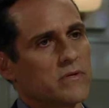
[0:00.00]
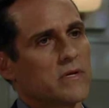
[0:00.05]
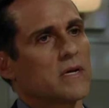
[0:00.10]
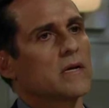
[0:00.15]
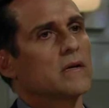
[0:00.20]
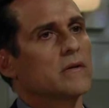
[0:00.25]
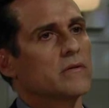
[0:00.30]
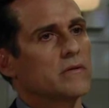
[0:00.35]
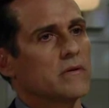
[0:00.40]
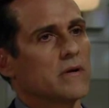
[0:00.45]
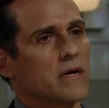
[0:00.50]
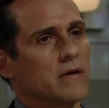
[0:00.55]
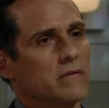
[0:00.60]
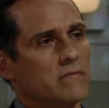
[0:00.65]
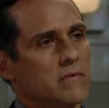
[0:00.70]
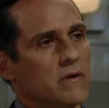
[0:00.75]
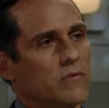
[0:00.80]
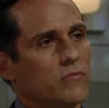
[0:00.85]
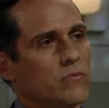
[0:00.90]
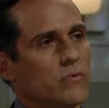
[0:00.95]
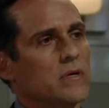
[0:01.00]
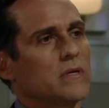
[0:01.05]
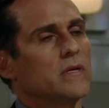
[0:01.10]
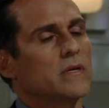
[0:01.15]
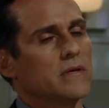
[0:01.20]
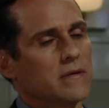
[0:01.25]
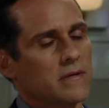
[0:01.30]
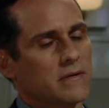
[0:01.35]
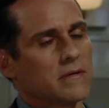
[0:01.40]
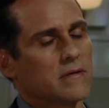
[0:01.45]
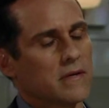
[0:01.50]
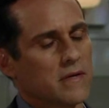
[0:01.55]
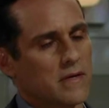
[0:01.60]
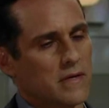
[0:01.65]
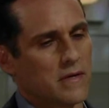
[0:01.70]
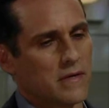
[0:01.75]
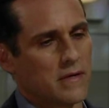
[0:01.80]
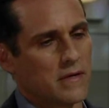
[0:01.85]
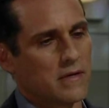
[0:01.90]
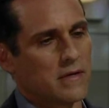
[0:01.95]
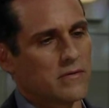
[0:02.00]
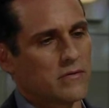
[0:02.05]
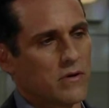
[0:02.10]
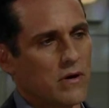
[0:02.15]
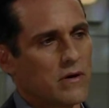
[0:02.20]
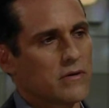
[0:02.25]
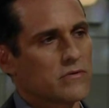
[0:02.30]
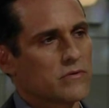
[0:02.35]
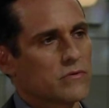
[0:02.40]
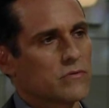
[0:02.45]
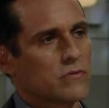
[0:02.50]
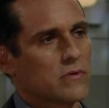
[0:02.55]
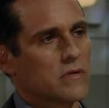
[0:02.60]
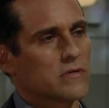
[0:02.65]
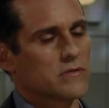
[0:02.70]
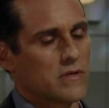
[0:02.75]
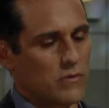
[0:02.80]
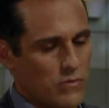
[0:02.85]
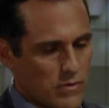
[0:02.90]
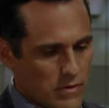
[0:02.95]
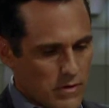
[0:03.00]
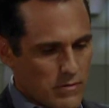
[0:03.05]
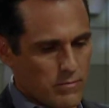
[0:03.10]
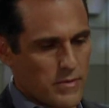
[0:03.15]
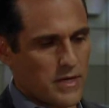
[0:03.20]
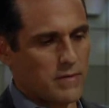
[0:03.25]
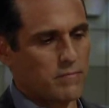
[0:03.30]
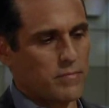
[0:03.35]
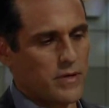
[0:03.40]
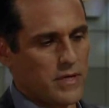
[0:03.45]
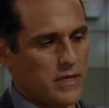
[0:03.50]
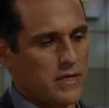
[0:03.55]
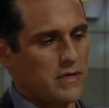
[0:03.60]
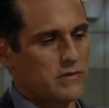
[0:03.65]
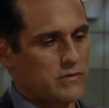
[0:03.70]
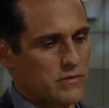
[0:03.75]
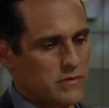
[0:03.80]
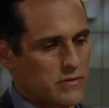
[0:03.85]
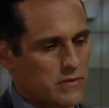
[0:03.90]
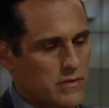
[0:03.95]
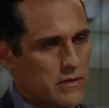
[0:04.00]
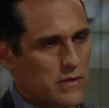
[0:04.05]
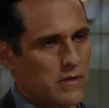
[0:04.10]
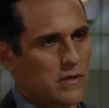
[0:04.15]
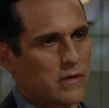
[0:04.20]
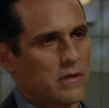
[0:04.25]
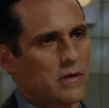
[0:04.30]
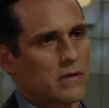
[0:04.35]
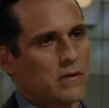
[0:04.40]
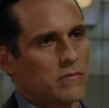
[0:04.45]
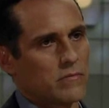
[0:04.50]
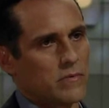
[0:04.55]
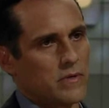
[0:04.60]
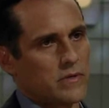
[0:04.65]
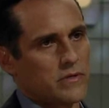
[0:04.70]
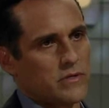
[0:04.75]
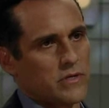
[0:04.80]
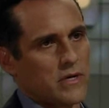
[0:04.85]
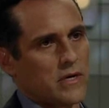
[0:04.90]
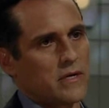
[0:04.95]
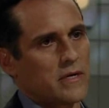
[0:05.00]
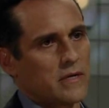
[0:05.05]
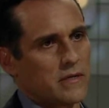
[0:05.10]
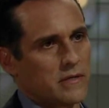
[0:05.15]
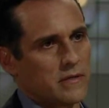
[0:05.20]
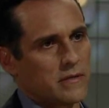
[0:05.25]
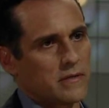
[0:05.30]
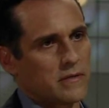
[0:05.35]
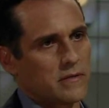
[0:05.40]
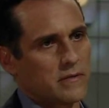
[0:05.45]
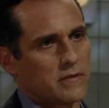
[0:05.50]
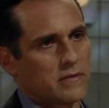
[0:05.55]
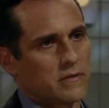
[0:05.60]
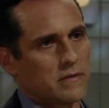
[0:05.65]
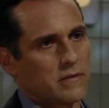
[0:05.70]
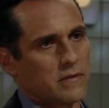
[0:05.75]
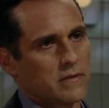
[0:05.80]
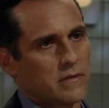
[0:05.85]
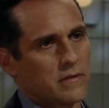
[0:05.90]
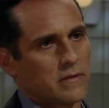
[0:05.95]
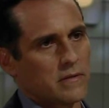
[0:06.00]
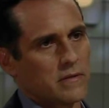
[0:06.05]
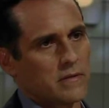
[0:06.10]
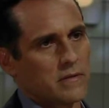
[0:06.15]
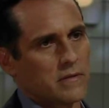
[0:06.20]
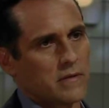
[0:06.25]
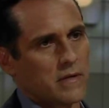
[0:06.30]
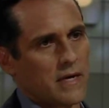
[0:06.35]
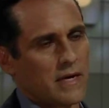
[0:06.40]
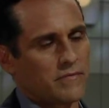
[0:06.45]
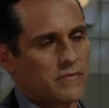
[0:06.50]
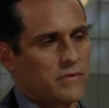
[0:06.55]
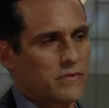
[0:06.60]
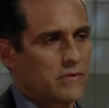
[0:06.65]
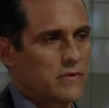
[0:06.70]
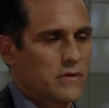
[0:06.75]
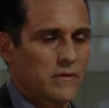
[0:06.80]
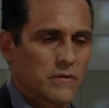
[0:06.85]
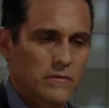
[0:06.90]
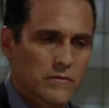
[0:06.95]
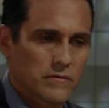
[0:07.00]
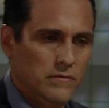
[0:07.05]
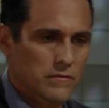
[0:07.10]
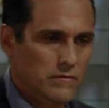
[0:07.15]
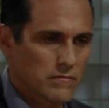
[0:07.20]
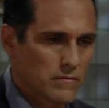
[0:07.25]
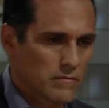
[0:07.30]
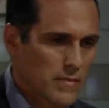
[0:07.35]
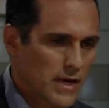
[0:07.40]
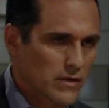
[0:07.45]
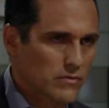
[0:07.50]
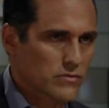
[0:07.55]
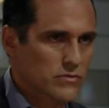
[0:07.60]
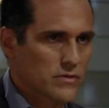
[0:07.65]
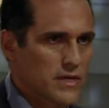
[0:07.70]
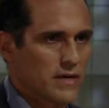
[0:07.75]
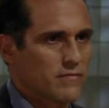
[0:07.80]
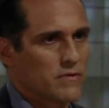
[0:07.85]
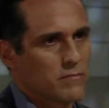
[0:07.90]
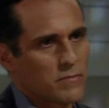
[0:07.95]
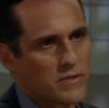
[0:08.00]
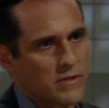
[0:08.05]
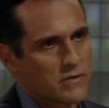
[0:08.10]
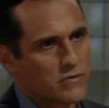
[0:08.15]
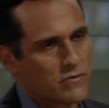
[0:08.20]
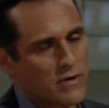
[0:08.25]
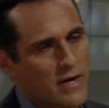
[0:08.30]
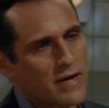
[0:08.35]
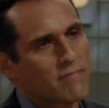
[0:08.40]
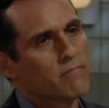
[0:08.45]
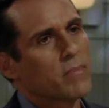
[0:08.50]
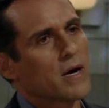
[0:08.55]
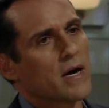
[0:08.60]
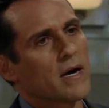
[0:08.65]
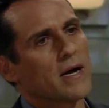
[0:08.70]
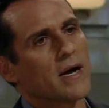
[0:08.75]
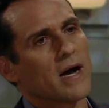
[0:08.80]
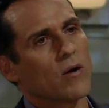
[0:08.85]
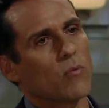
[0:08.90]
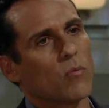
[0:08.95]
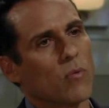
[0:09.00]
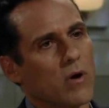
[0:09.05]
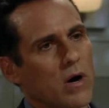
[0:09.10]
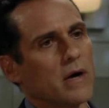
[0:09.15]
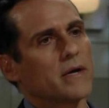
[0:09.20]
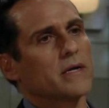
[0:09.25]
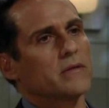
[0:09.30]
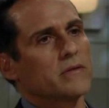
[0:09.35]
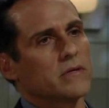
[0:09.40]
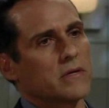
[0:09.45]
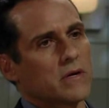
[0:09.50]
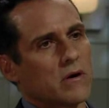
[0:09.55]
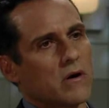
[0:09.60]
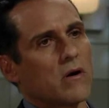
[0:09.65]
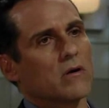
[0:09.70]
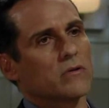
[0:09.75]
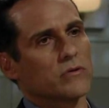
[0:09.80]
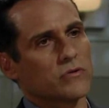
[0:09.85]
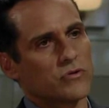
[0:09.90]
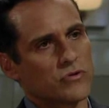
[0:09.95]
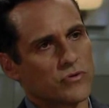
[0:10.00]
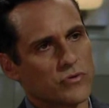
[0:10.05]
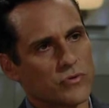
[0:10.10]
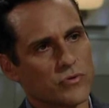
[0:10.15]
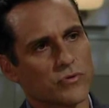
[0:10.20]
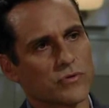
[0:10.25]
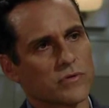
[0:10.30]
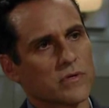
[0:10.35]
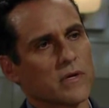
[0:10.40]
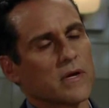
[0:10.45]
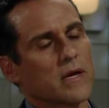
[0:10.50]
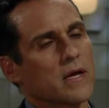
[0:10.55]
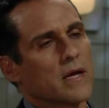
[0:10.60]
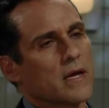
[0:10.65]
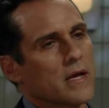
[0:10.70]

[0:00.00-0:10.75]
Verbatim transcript: just telling you, I, I really, as hard as it was, I wanted to make peace with Johnny. After, you know, Michael saved him in the drive-by, I wanted to call a truce.